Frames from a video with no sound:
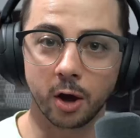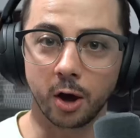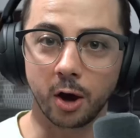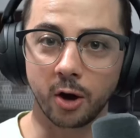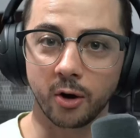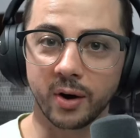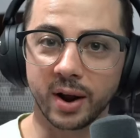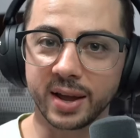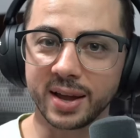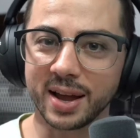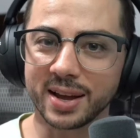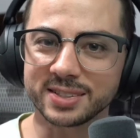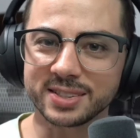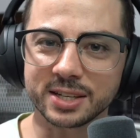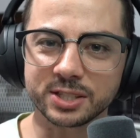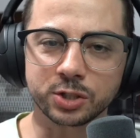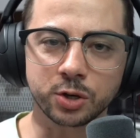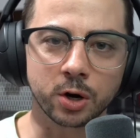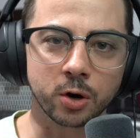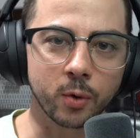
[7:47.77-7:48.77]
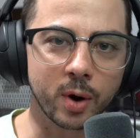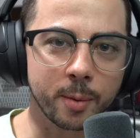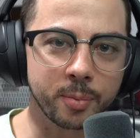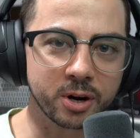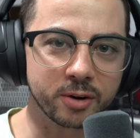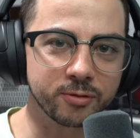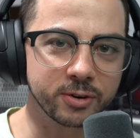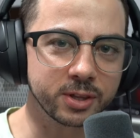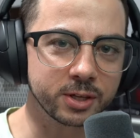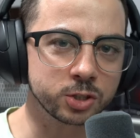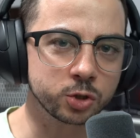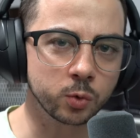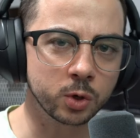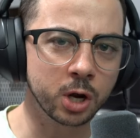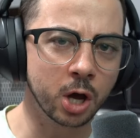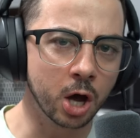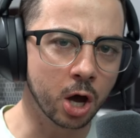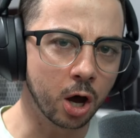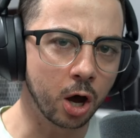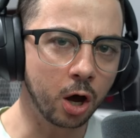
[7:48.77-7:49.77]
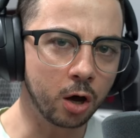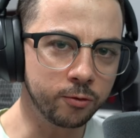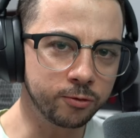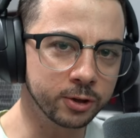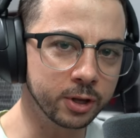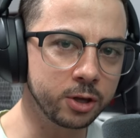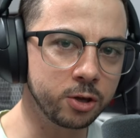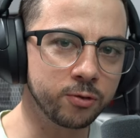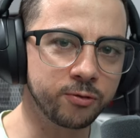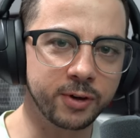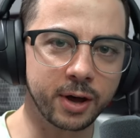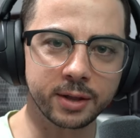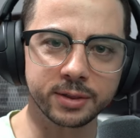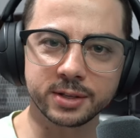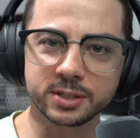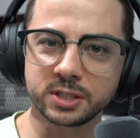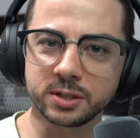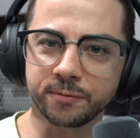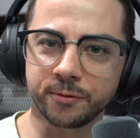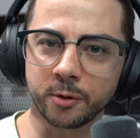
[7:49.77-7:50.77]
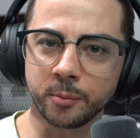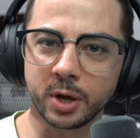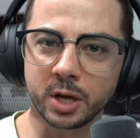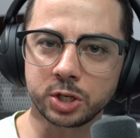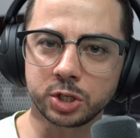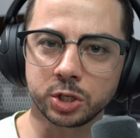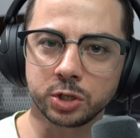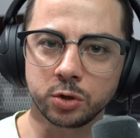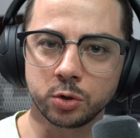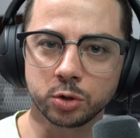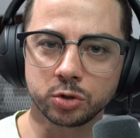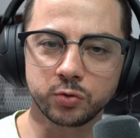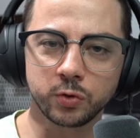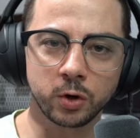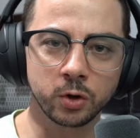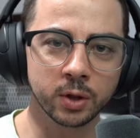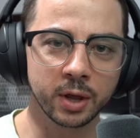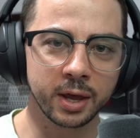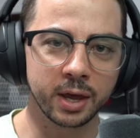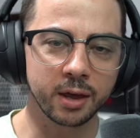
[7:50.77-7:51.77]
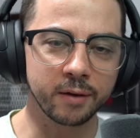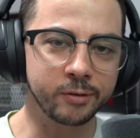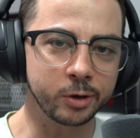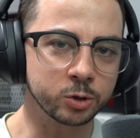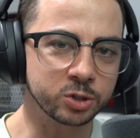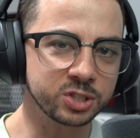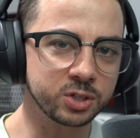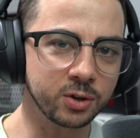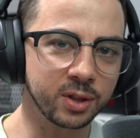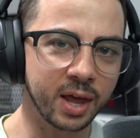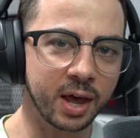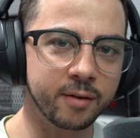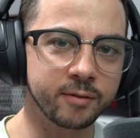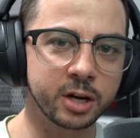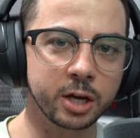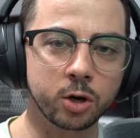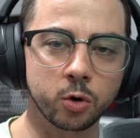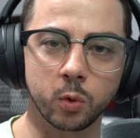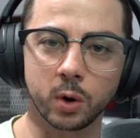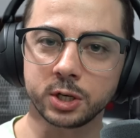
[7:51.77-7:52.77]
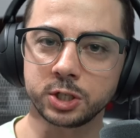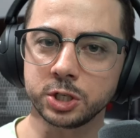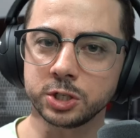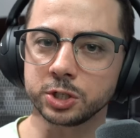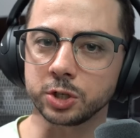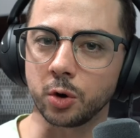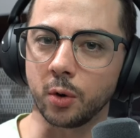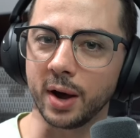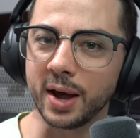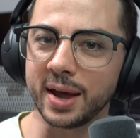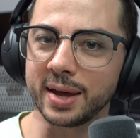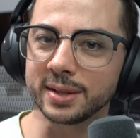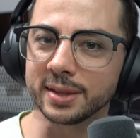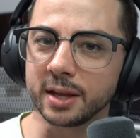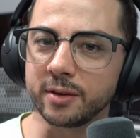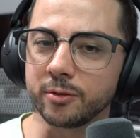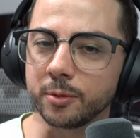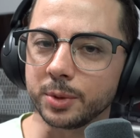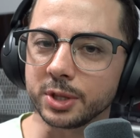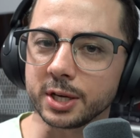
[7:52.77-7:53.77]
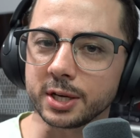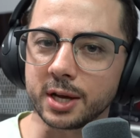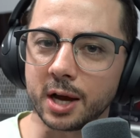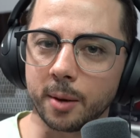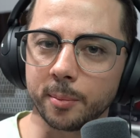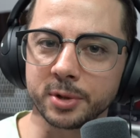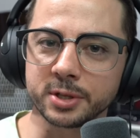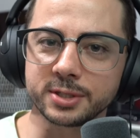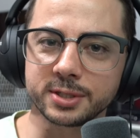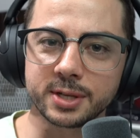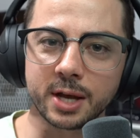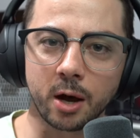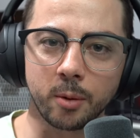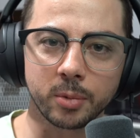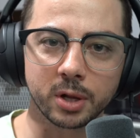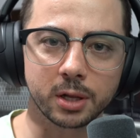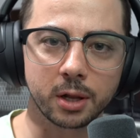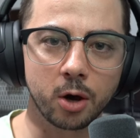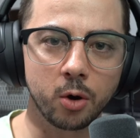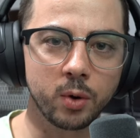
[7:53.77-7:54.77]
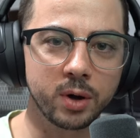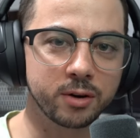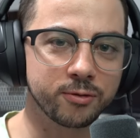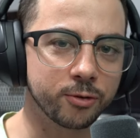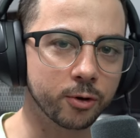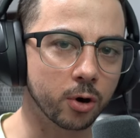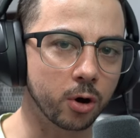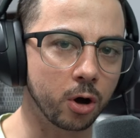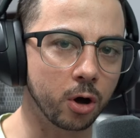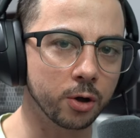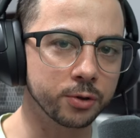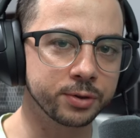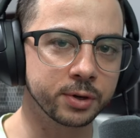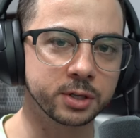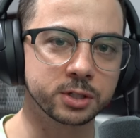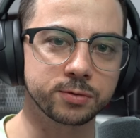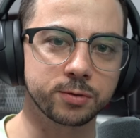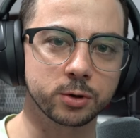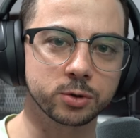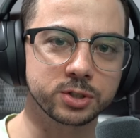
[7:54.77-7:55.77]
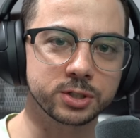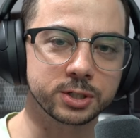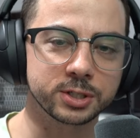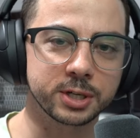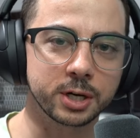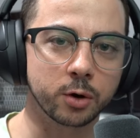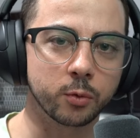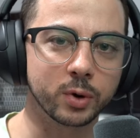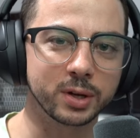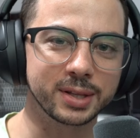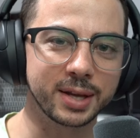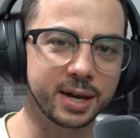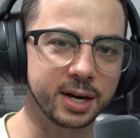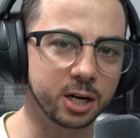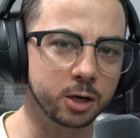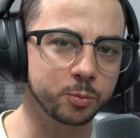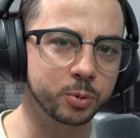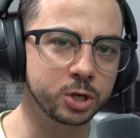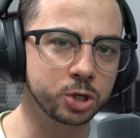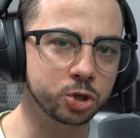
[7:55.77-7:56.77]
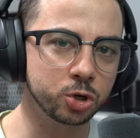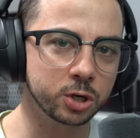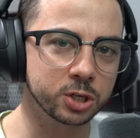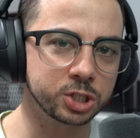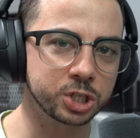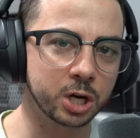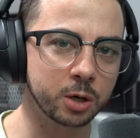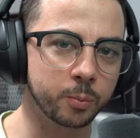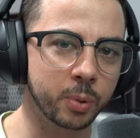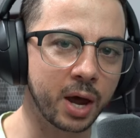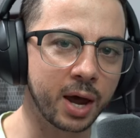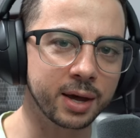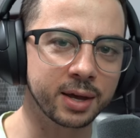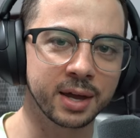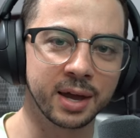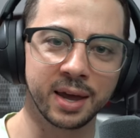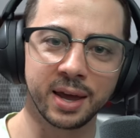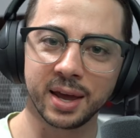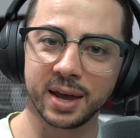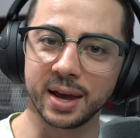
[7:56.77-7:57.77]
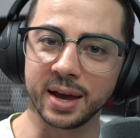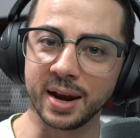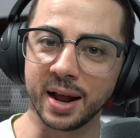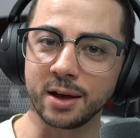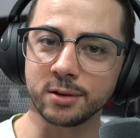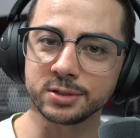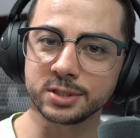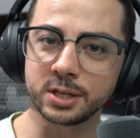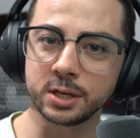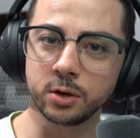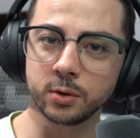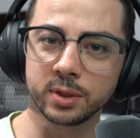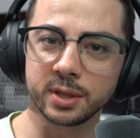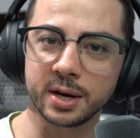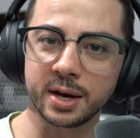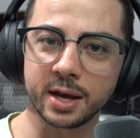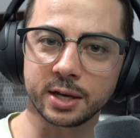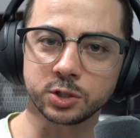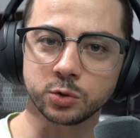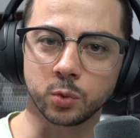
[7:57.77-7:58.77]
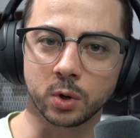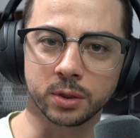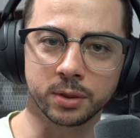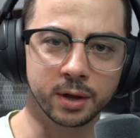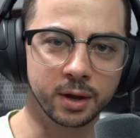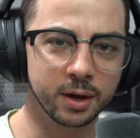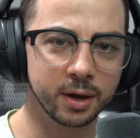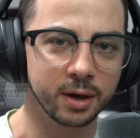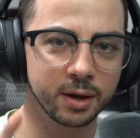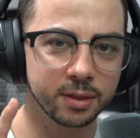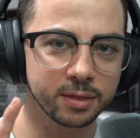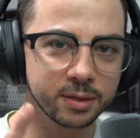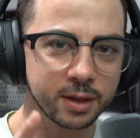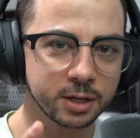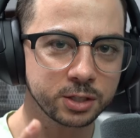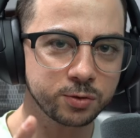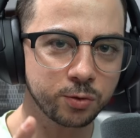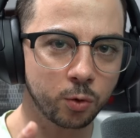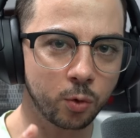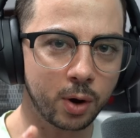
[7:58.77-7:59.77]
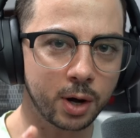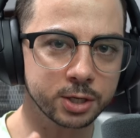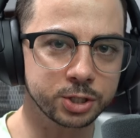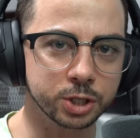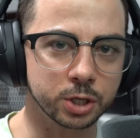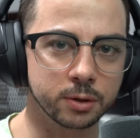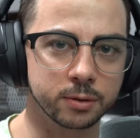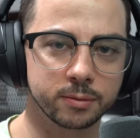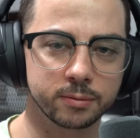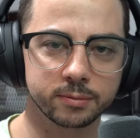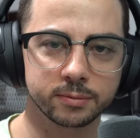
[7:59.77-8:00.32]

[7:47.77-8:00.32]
Alright guys, that's going to wrap it up for this one. Hopefully you found this information useful. If you still have any questions, go ahead and leave them in the comments down below, and for all things First Descendant related, be sure to check back, and I'll see you in the next one. Thanks for watching.